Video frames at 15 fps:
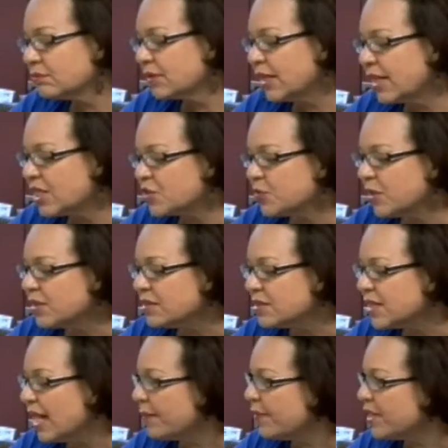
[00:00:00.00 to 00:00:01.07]

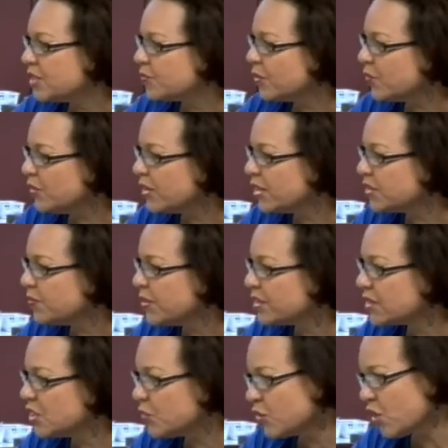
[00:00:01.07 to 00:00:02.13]
help husband with his
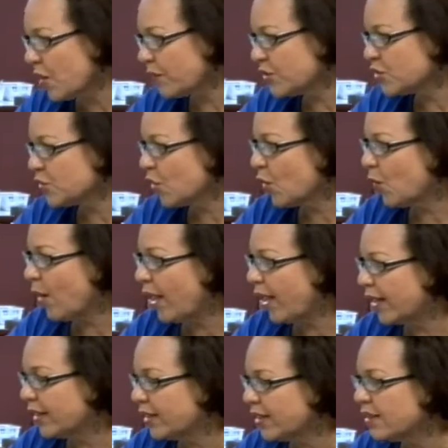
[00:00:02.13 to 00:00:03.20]
business, which I was doing quietly, because,